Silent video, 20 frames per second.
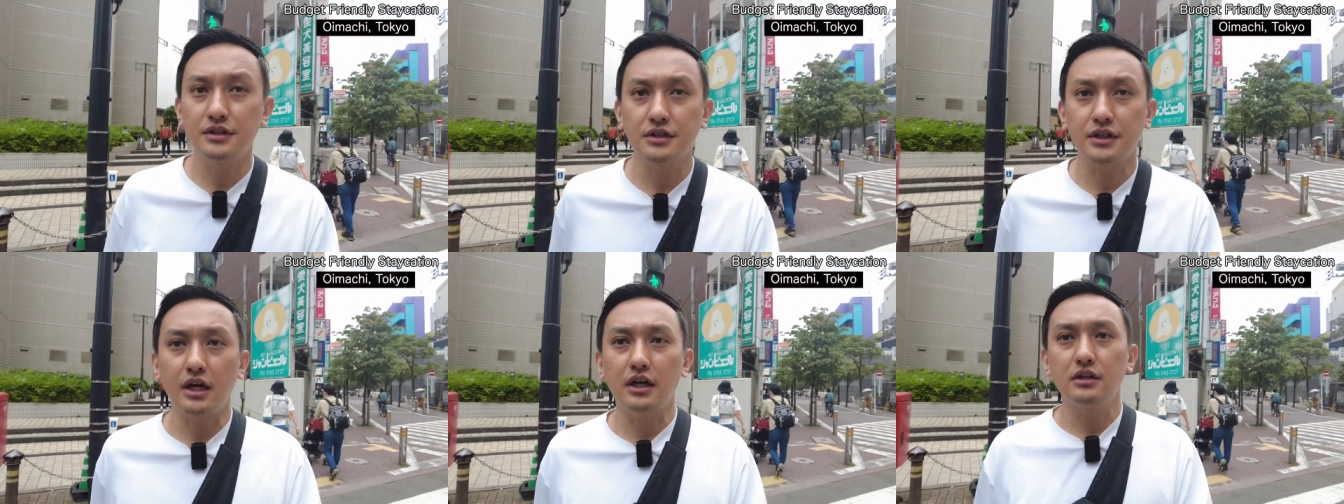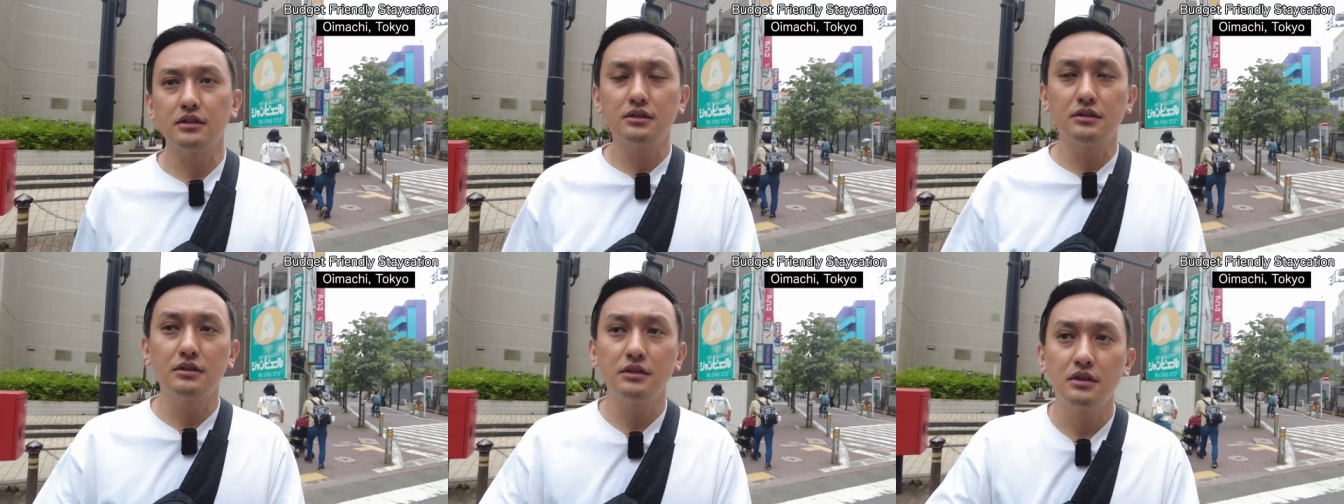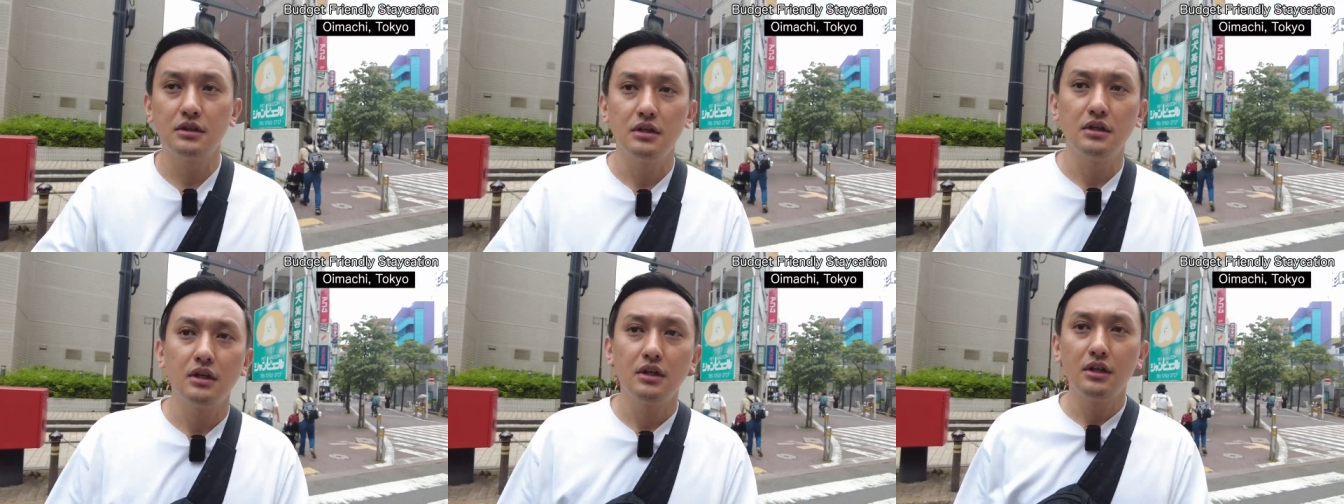it's kind
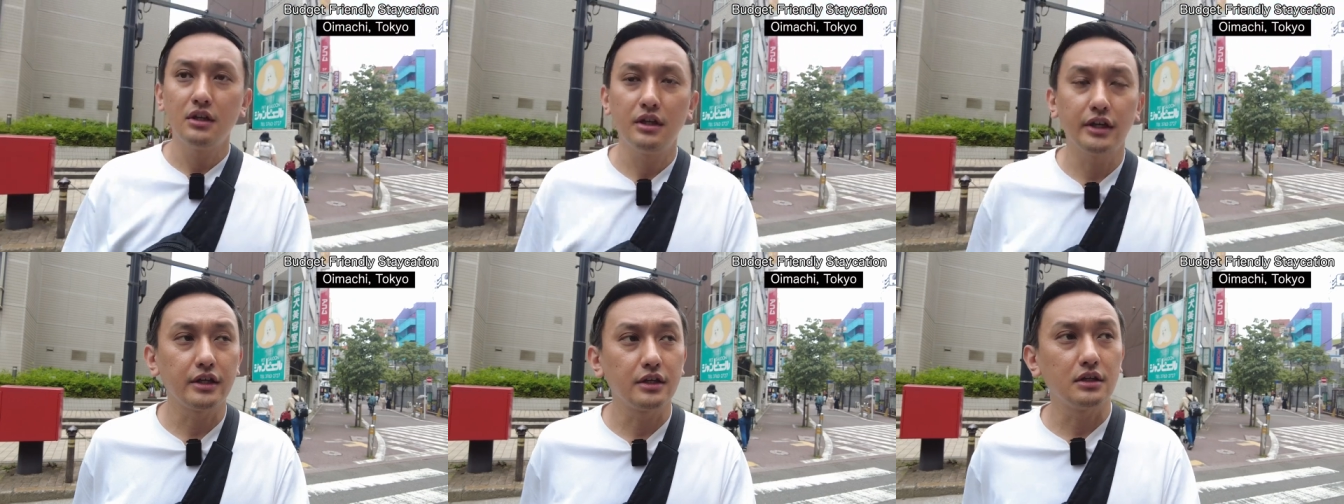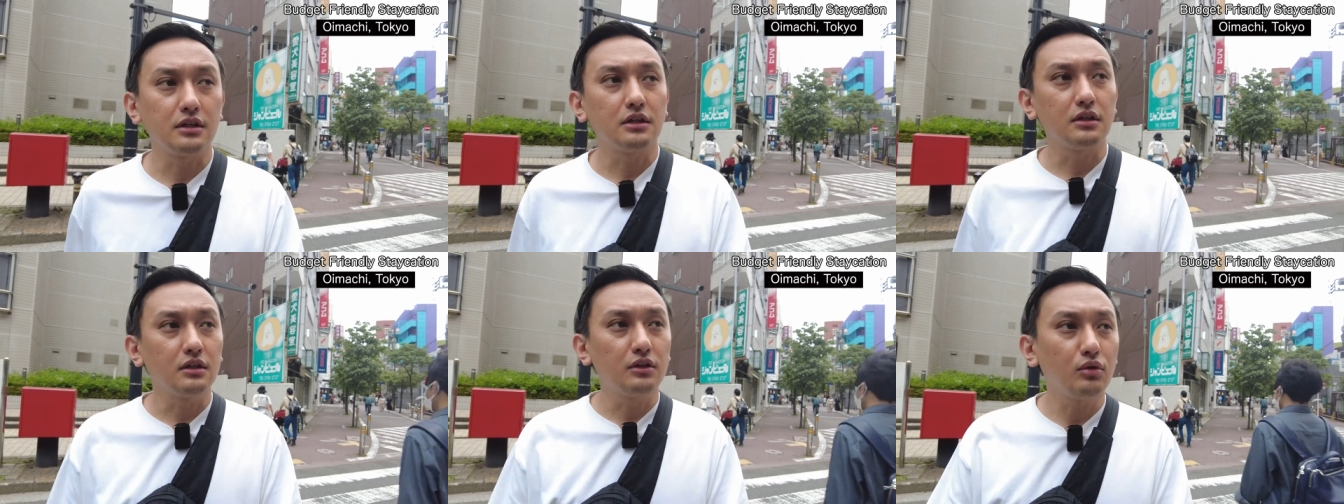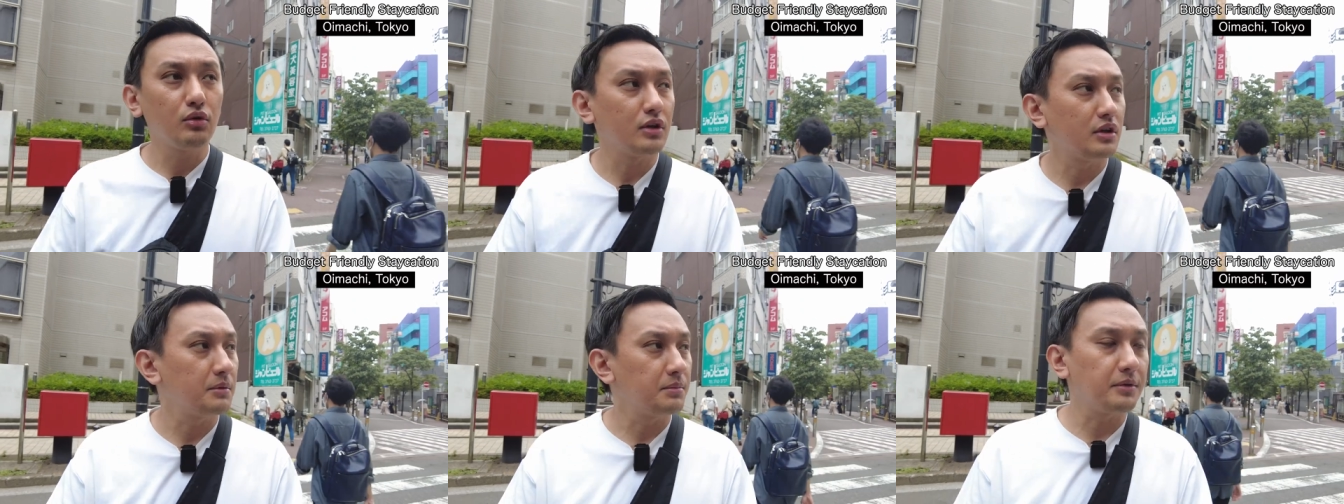of like
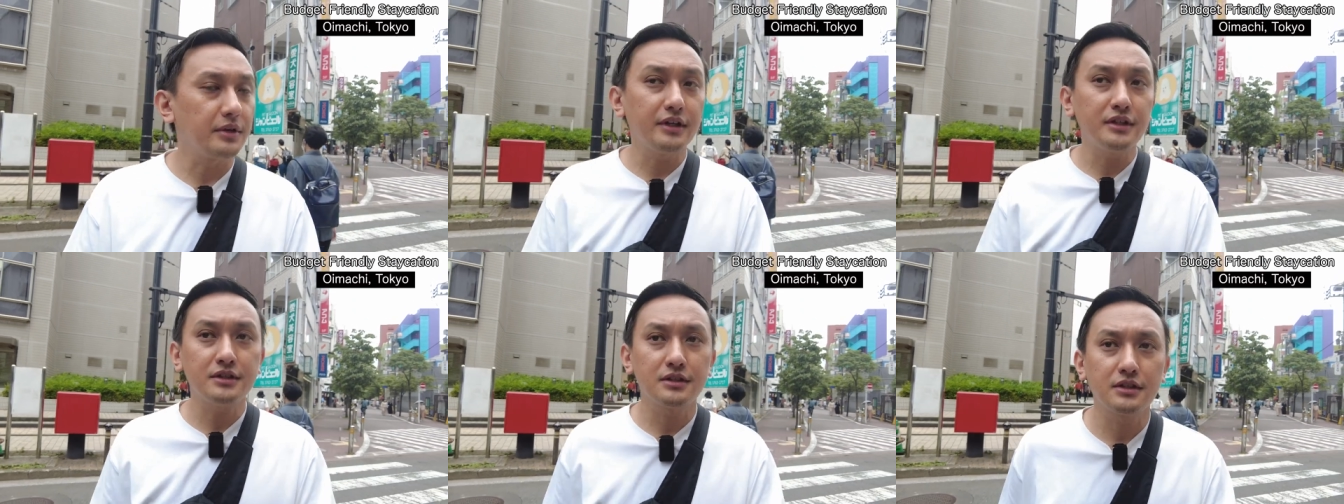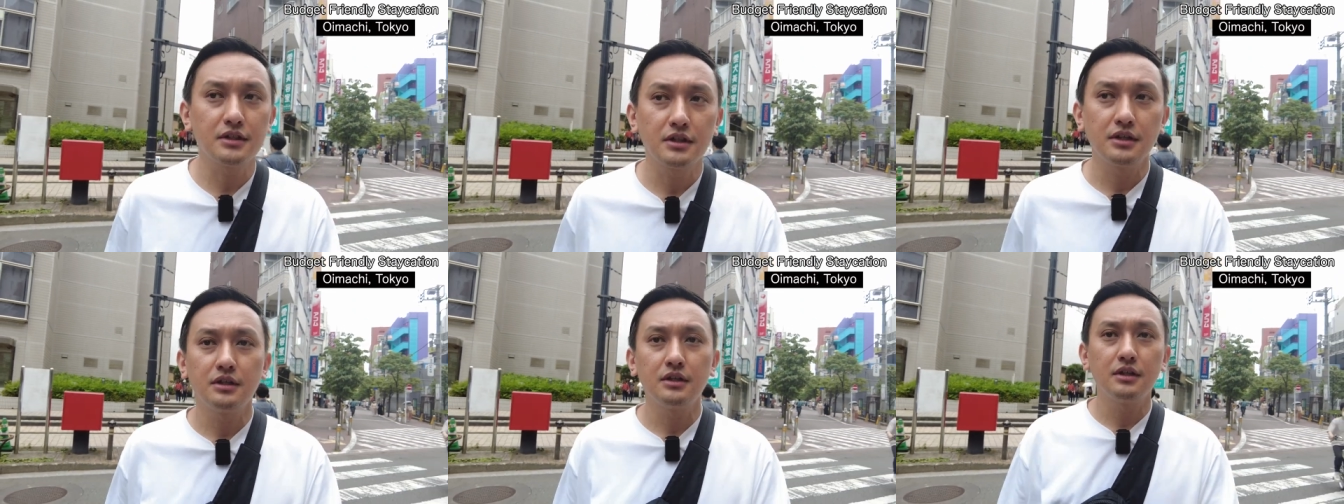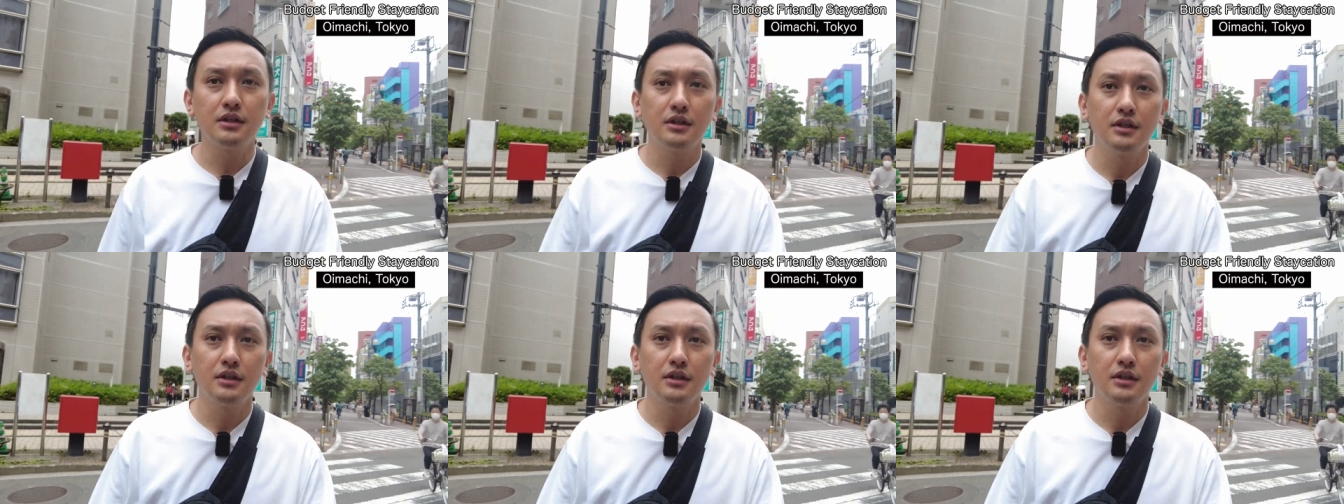a local place.